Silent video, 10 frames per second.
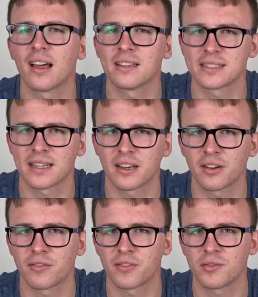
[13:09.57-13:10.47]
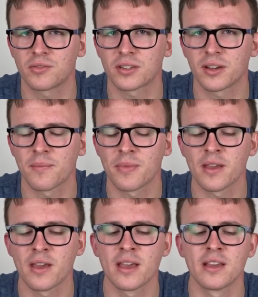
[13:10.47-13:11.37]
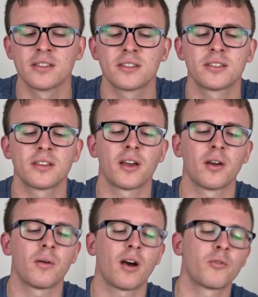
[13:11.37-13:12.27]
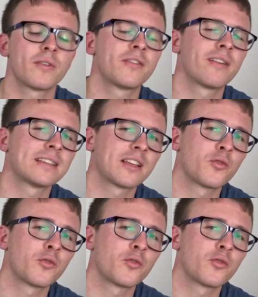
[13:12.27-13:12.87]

understanding your future, so I'll rephrase that.